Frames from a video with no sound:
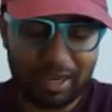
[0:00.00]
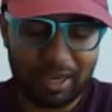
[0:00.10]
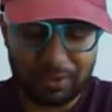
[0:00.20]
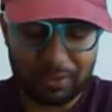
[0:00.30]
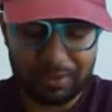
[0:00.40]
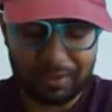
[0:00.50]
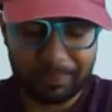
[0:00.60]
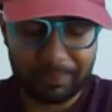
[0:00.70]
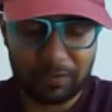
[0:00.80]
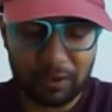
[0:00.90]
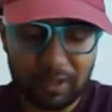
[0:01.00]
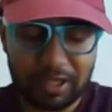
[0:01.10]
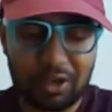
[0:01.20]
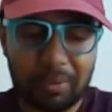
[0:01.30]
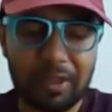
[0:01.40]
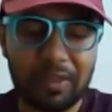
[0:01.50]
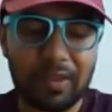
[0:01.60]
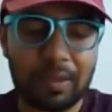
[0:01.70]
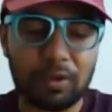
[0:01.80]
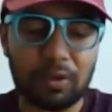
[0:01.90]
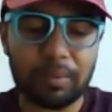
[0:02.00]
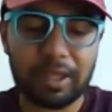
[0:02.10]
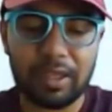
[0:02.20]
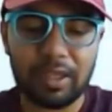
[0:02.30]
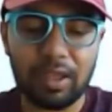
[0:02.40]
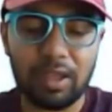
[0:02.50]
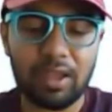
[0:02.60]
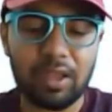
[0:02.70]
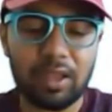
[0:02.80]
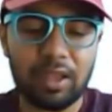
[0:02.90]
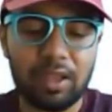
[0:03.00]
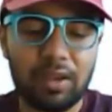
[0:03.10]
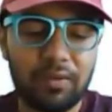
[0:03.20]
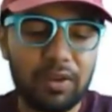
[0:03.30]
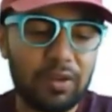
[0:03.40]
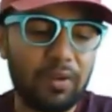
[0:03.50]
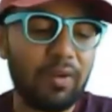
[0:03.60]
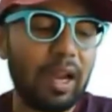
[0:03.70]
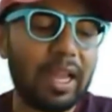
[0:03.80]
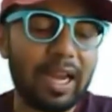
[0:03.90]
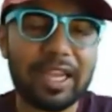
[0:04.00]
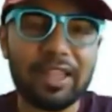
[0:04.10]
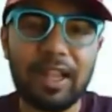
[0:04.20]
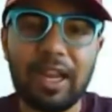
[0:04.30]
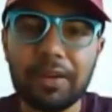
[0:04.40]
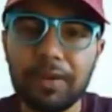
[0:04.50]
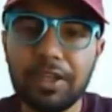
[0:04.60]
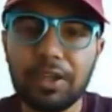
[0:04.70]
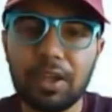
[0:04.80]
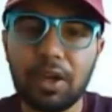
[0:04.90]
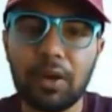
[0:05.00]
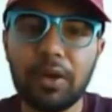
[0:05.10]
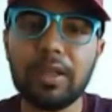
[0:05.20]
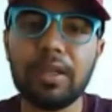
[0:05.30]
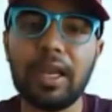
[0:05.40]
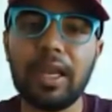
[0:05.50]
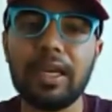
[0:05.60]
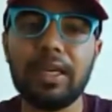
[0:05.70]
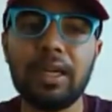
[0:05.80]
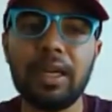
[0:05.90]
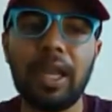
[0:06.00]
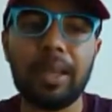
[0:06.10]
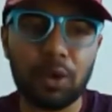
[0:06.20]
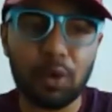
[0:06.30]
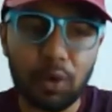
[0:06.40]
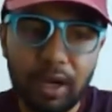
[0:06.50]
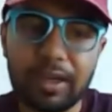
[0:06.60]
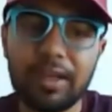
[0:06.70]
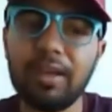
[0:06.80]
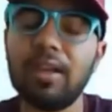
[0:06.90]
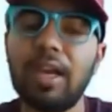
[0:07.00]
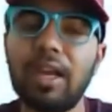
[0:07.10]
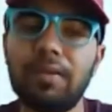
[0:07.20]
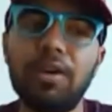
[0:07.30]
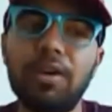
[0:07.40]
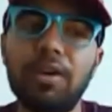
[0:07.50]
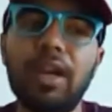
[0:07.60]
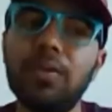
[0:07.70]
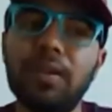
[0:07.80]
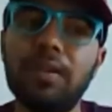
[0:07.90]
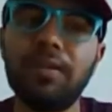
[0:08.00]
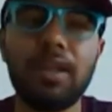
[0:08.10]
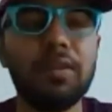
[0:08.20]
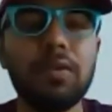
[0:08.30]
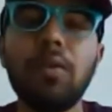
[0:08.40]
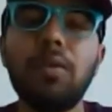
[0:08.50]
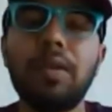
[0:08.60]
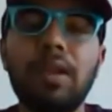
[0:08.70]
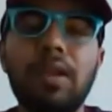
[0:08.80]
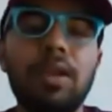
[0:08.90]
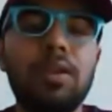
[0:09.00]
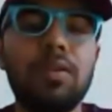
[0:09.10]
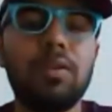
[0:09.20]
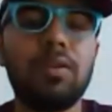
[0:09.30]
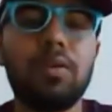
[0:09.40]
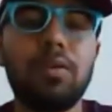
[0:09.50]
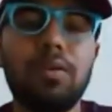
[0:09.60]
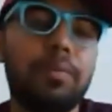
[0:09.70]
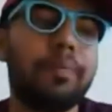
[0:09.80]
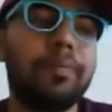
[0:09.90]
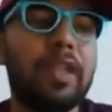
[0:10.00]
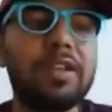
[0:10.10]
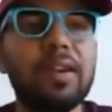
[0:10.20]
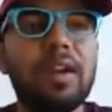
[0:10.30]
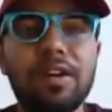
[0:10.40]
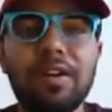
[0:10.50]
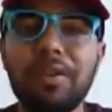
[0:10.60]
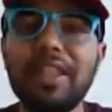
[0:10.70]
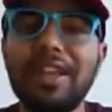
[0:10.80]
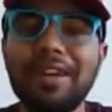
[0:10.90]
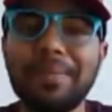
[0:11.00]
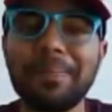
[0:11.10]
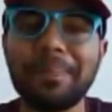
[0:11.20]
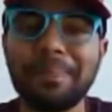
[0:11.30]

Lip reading: And I thought, okay, German seems to be, first of all, I like the language a lot and I'm good at it. I would like to see where this goes. So it started with that.